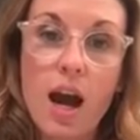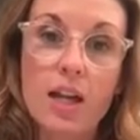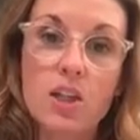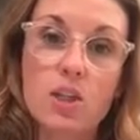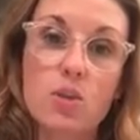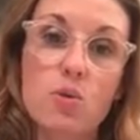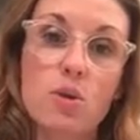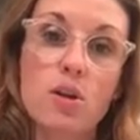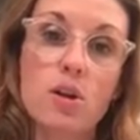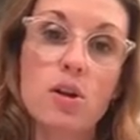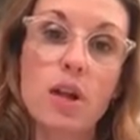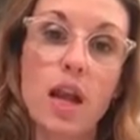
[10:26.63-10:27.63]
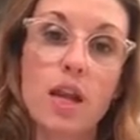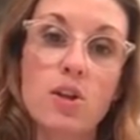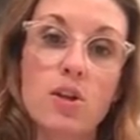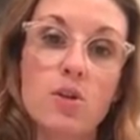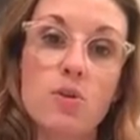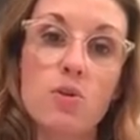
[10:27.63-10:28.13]
I just ordered a
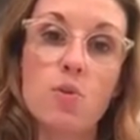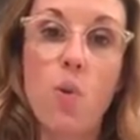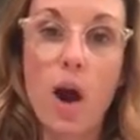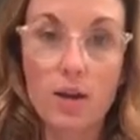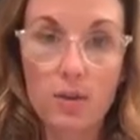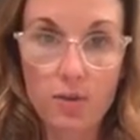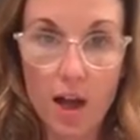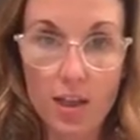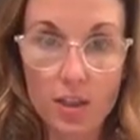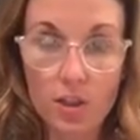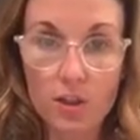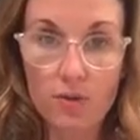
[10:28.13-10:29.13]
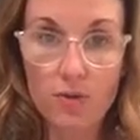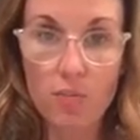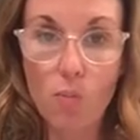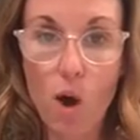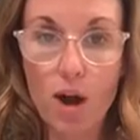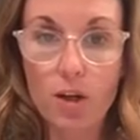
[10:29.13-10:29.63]
new water flosser
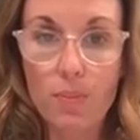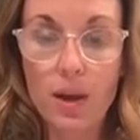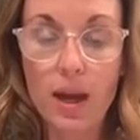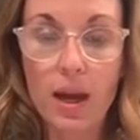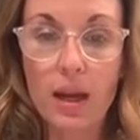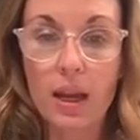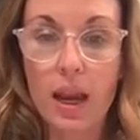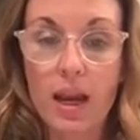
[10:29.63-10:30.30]
from Waterpik,